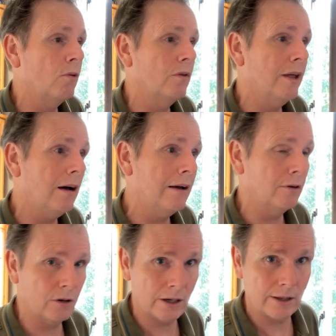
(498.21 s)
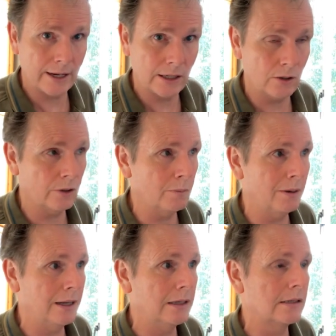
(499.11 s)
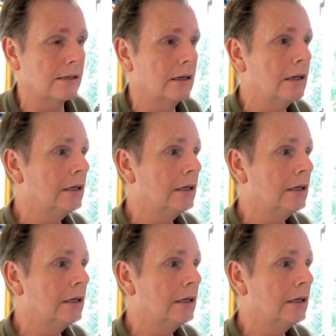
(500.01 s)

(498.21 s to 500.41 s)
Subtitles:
We'll now have a look at the exotic plants